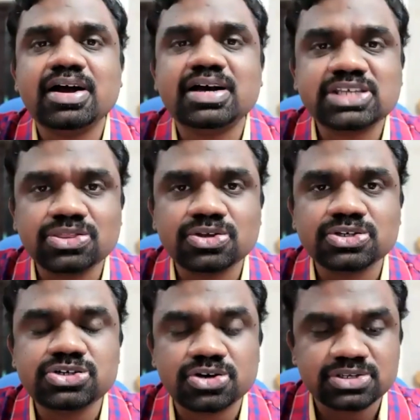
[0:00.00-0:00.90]

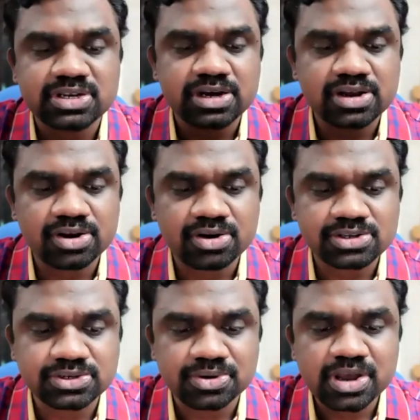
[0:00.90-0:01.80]
Santosh Johnson Uncle
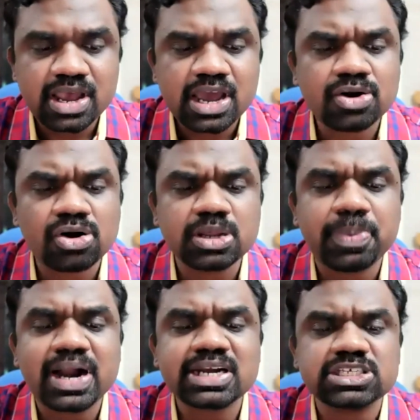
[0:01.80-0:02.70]
also. And all the
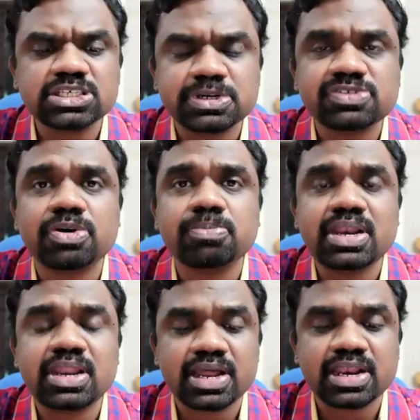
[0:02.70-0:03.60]
participants from
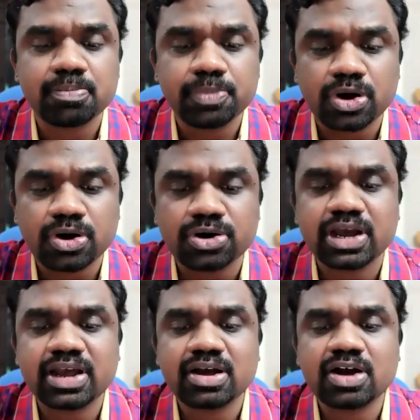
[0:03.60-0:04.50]
India and abroad,
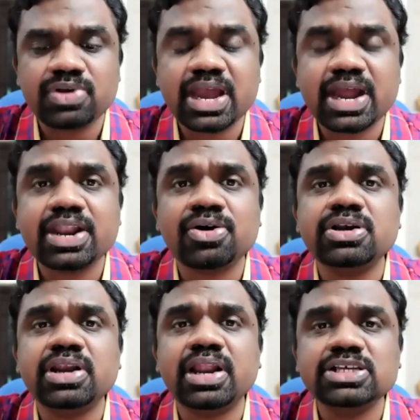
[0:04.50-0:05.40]
we had
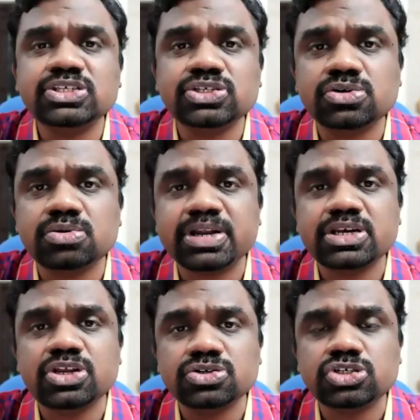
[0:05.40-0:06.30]
on Zoom
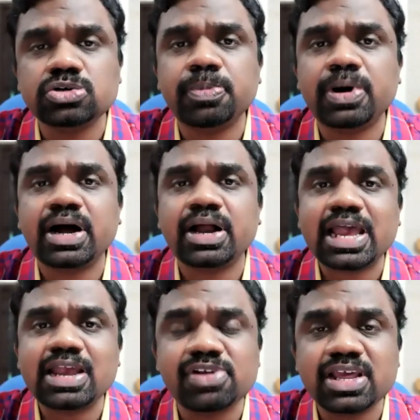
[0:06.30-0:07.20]
and YouTube
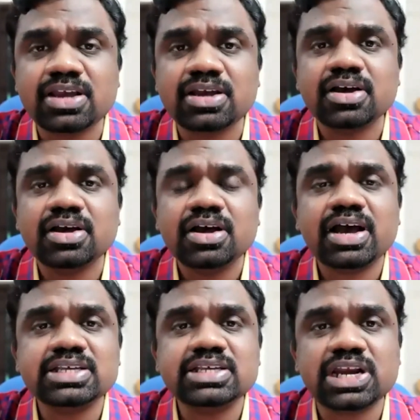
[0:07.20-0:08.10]
live link.
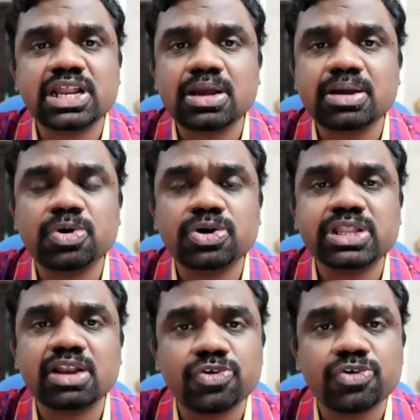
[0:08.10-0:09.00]
Yesterday, more
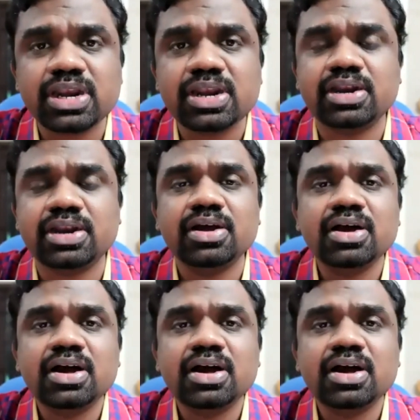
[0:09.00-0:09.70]
than 400